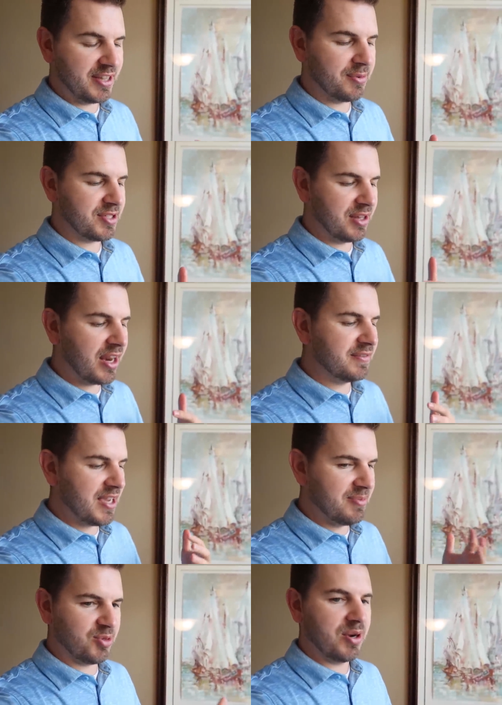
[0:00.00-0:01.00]
There was a lot of
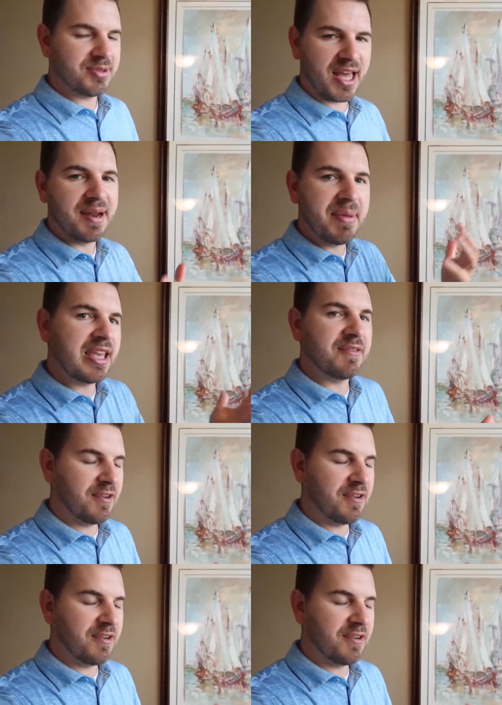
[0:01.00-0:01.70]
times where it was kind of making